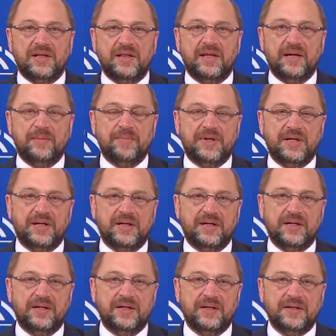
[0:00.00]
them
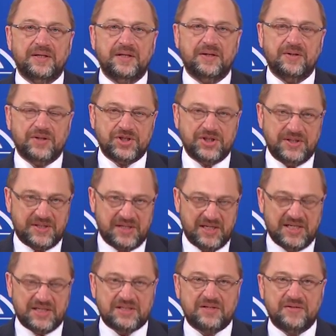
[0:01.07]
in the urgent
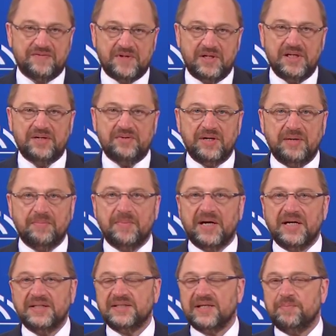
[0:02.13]
task of clearing
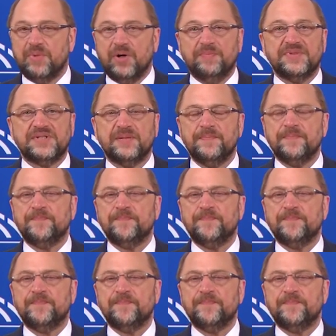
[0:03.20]
mines and bombs.